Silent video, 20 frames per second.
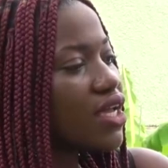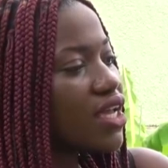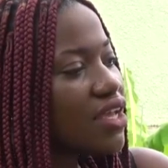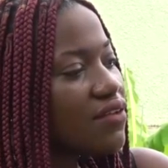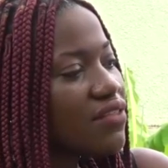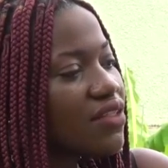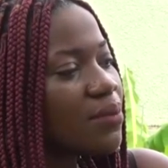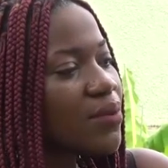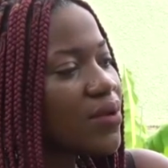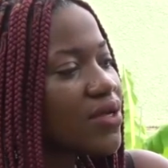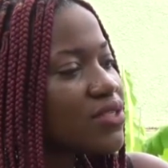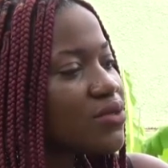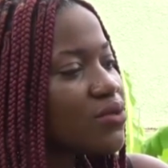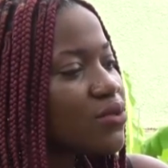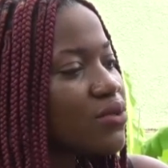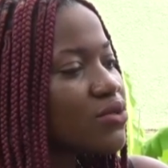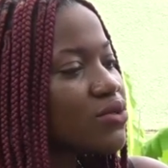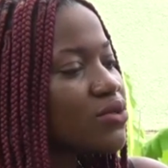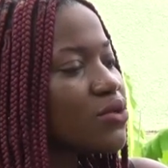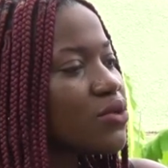If the person
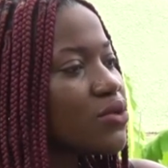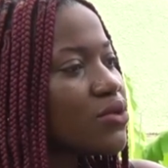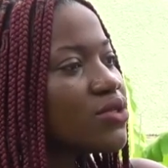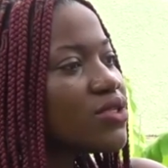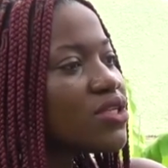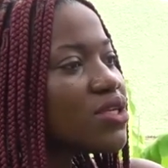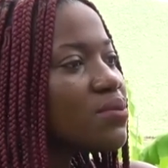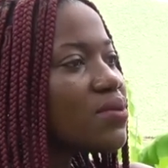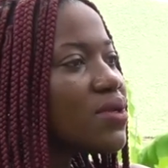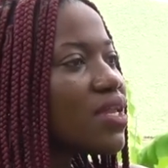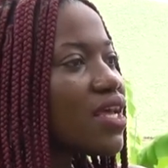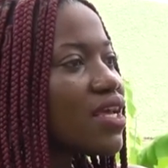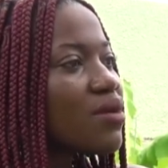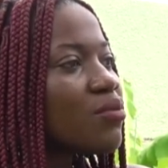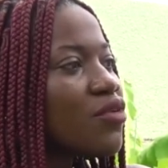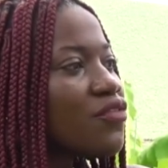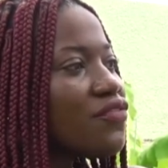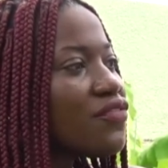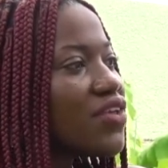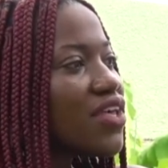wants to go deep, like
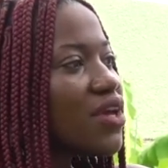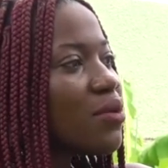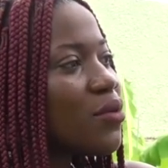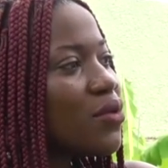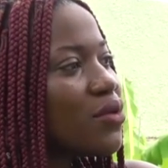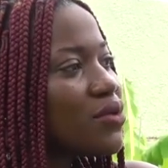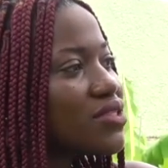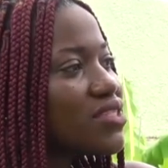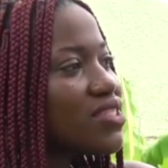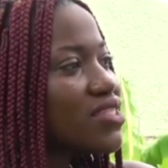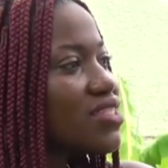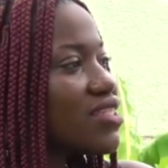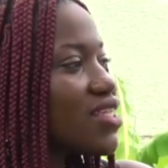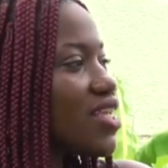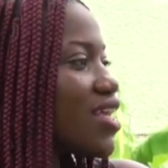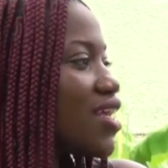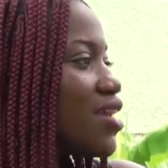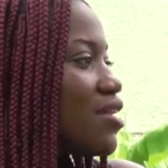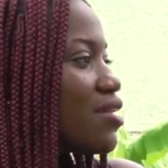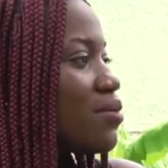Mufie Mohoti
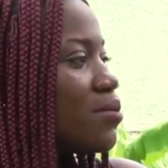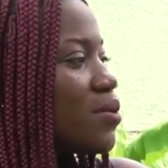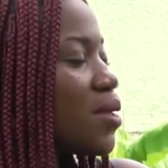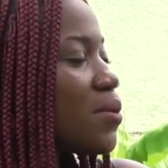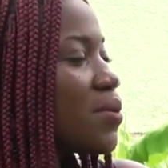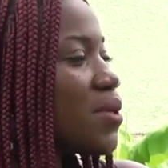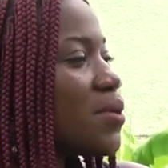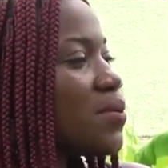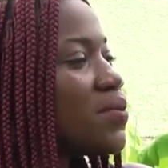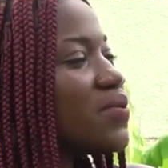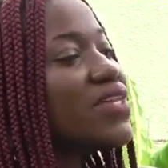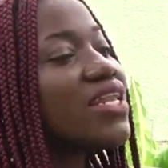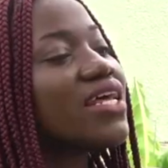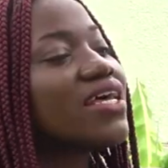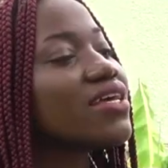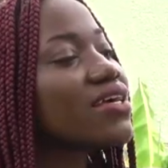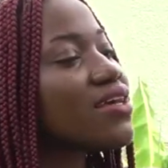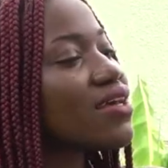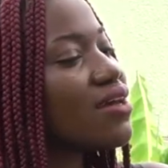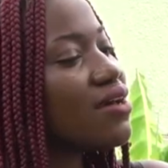say, blah blah, be
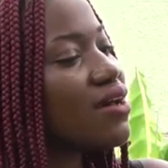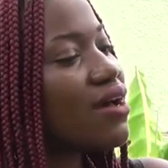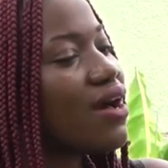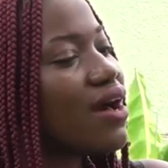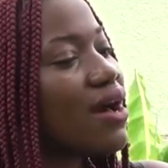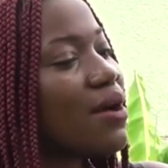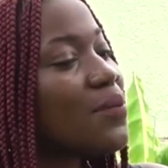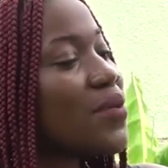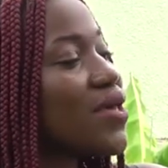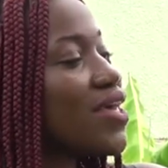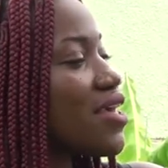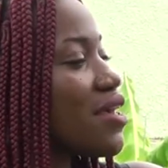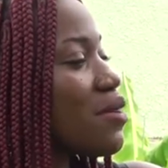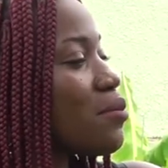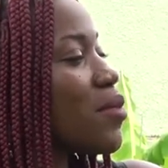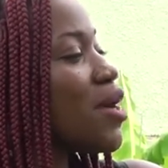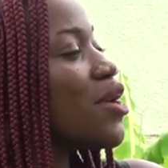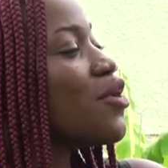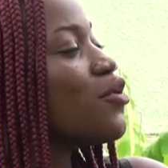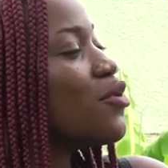like, "I beg,
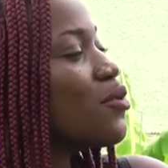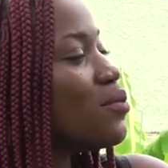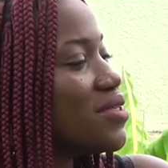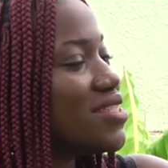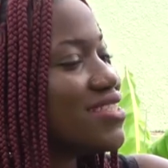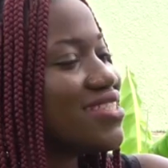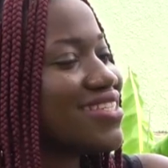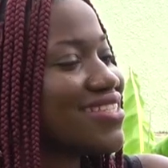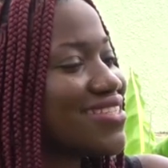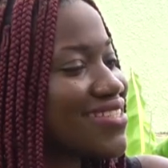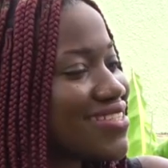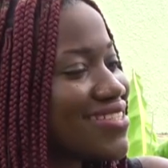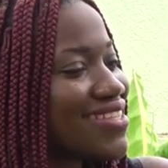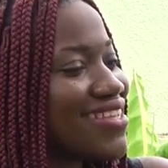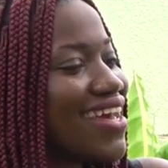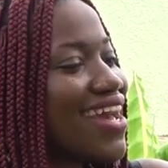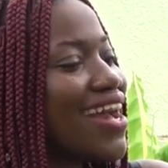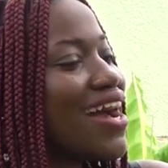my own business.